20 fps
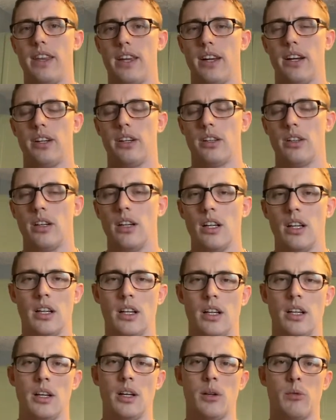their
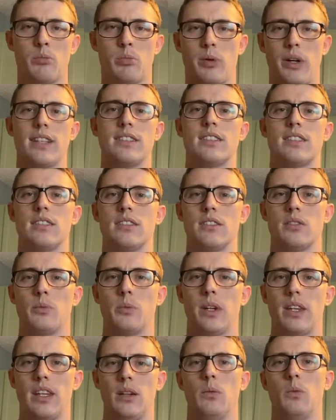presence
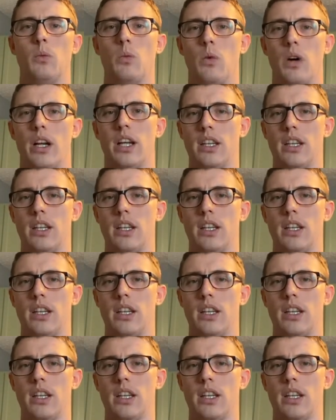within one